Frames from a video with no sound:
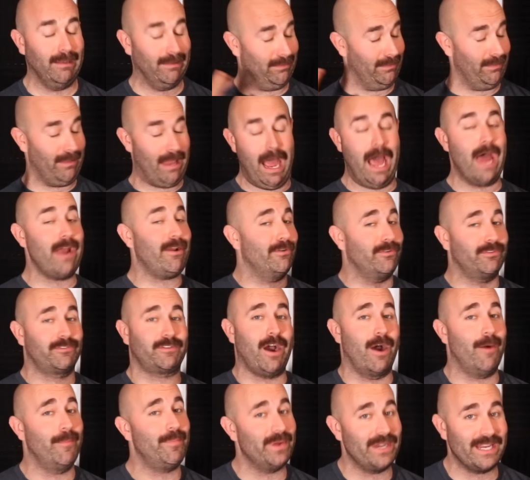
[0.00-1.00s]
lot of
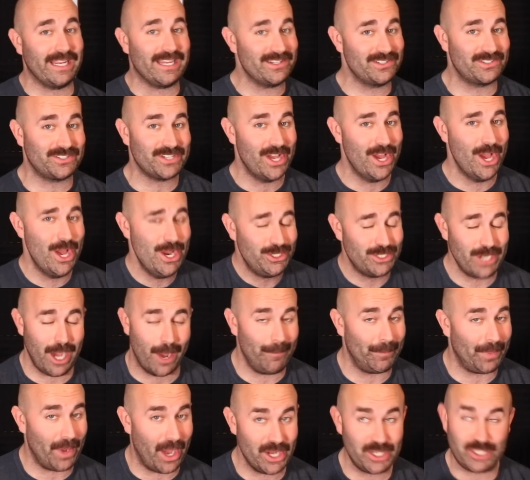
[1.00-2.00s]
companies
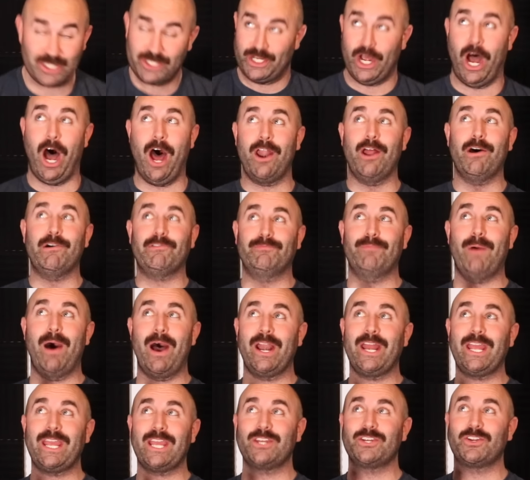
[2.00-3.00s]
dump a ton of
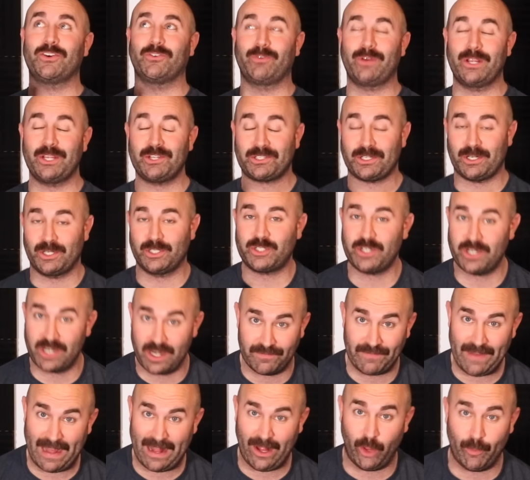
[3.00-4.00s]
money into research and
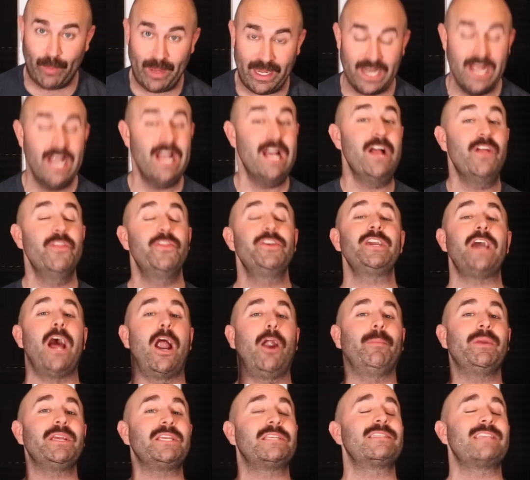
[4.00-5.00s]
development, the
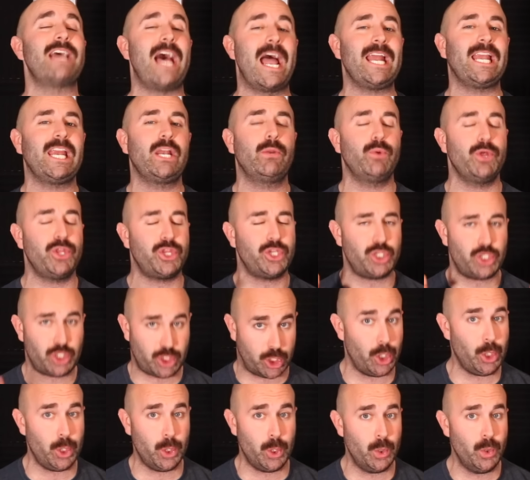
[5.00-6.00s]
Army sided with
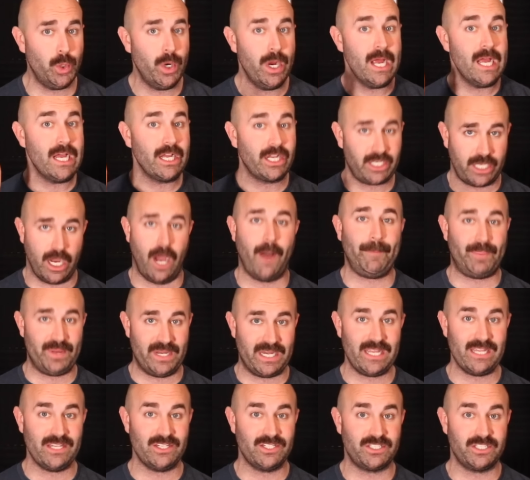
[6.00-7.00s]
two
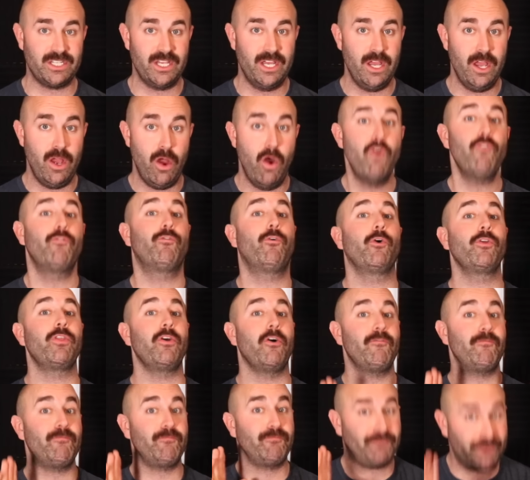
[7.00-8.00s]
companies for
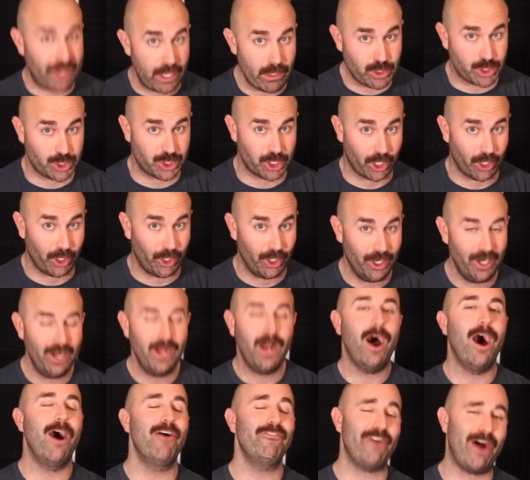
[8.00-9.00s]
the future
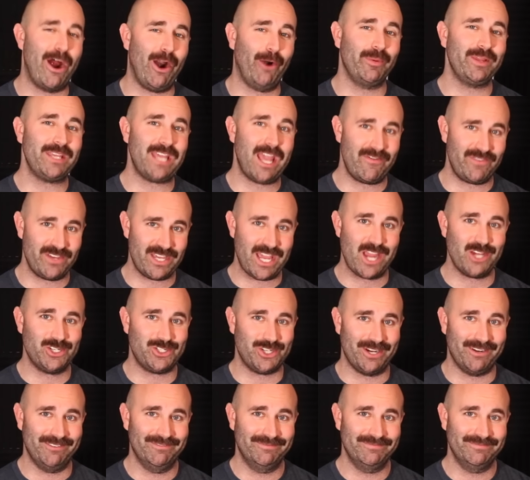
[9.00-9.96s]
of Army aviation.